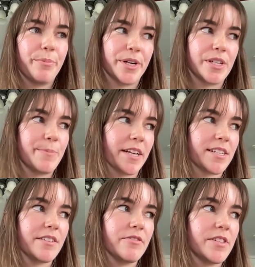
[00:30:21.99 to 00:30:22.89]

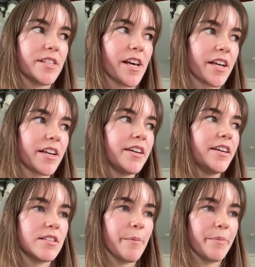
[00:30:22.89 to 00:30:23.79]
perspectives is like
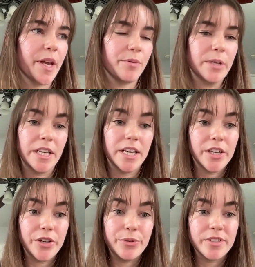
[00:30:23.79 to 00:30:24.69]
something really
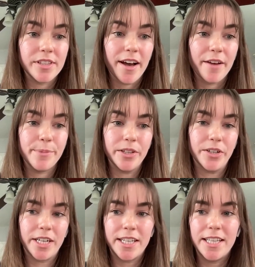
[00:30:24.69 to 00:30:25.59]
huge that I've been
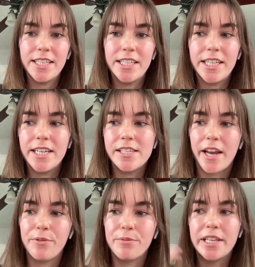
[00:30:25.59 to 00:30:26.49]
learning lately is
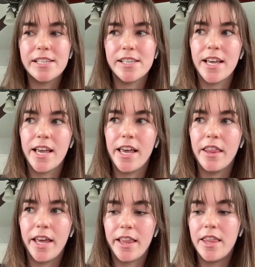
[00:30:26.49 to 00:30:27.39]
like really seeing
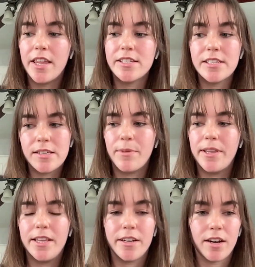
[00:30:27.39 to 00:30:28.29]
it like this is
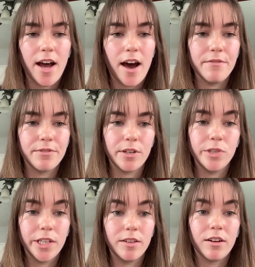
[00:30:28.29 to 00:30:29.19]
something that they're going to have for a
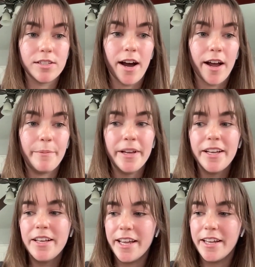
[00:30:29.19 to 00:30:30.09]
really long time.
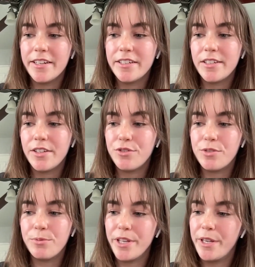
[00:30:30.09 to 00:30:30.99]
And you
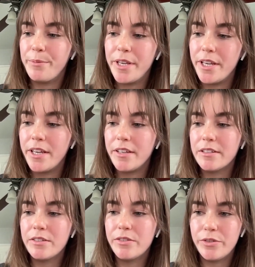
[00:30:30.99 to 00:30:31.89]
should really
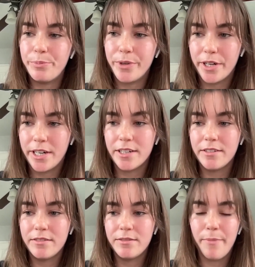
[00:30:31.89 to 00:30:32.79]
be
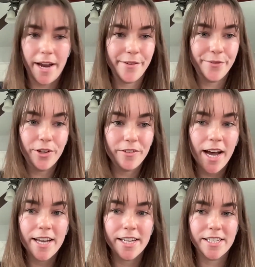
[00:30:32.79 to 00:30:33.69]
super mindful of
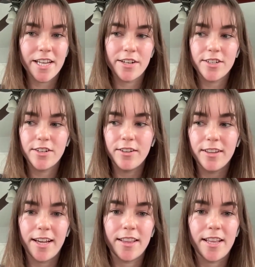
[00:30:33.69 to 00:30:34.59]
that and
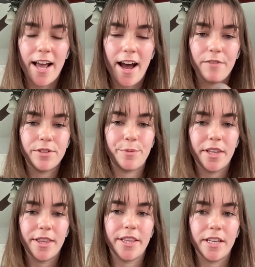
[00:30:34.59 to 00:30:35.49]
intentional that they have
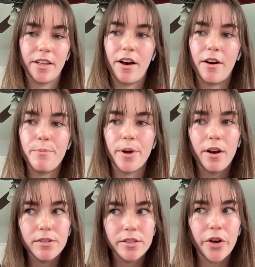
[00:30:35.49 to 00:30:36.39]
something that they love, but
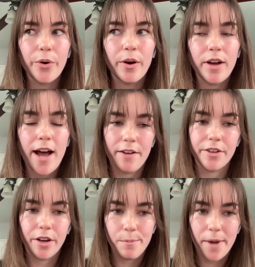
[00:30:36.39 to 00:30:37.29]
also
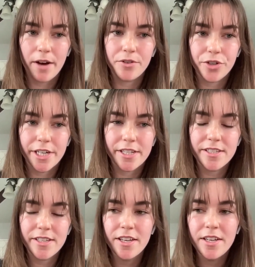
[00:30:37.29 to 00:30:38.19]
having your
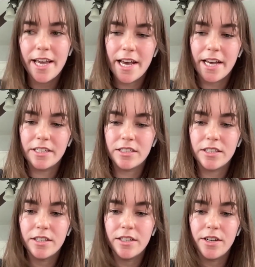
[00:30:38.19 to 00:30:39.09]
boundaries and
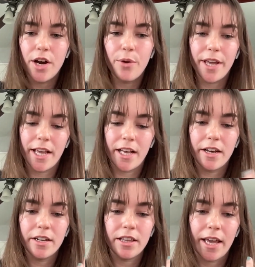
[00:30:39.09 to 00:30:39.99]

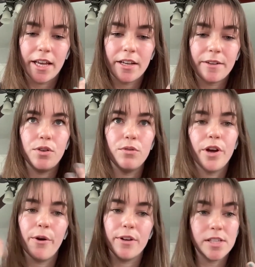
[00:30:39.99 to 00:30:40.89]
knowing like,
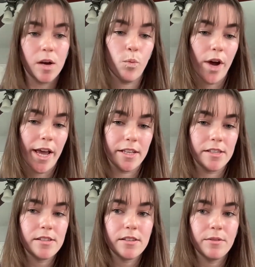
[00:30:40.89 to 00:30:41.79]
in some
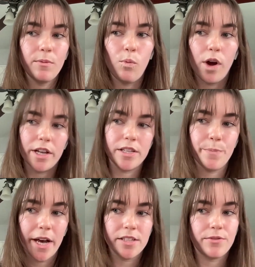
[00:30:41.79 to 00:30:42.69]
ways what is
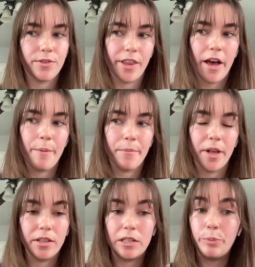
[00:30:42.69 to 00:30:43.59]
best for them a
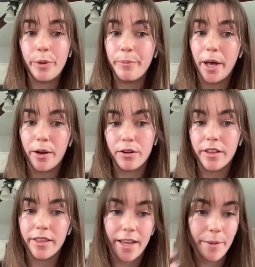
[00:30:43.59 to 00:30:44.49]
little bit better
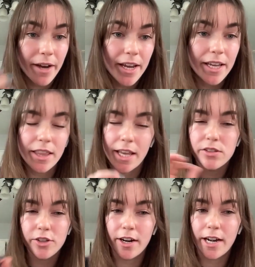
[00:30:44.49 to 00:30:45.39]
than they might in like
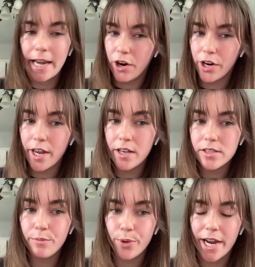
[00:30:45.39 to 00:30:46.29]
certain areas
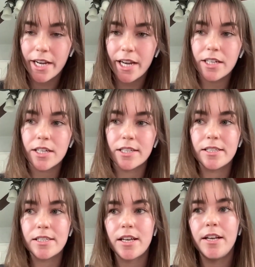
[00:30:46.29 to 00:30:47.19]
of branding.
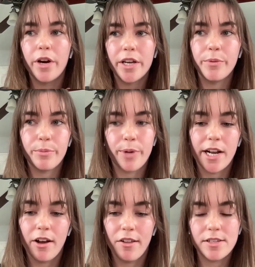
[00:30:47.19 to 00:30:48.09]
Cause working with
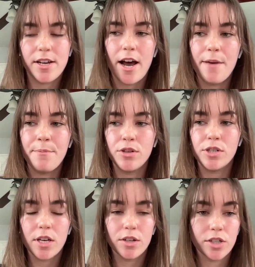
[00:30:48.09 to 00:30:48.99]
branding all the time, you
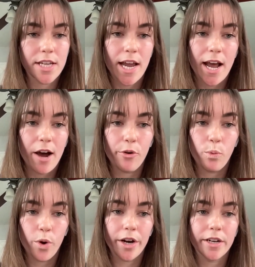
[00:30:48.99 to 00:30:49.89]
should understand how
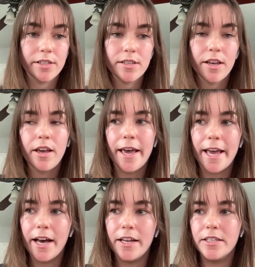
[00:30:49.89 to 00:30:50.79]
it works.
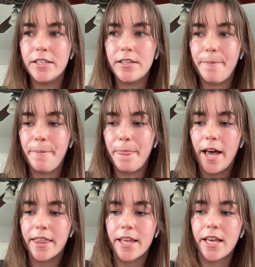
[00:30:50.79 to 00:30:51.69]
And I
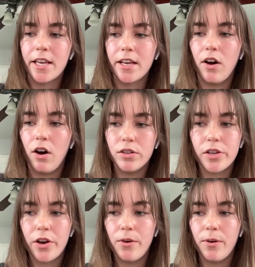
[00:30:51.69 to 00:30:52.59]
think
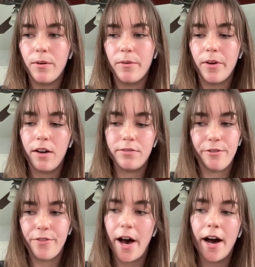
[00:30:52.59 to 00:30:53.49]
also off
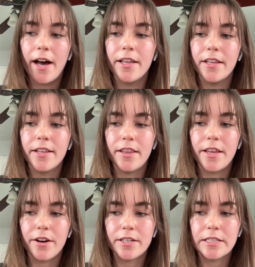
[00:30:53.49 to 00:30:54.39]
of that,
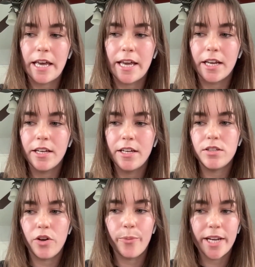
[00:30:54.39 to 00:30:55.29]
there is like
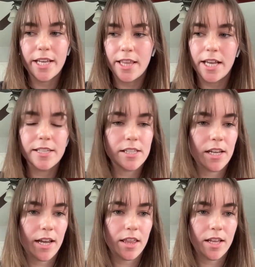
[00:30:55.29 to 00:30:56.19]
so many things that
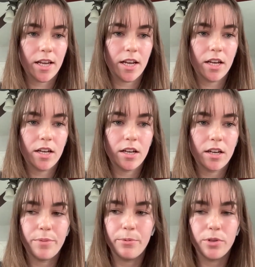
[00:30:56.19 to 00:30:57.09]
I think
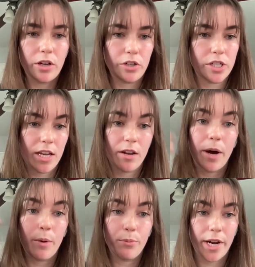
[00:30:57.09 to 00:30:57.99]
people don't understand
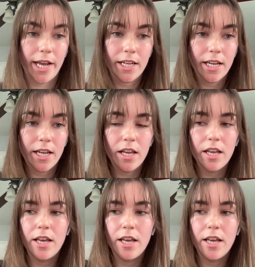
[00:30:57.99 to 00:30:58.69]
about branding.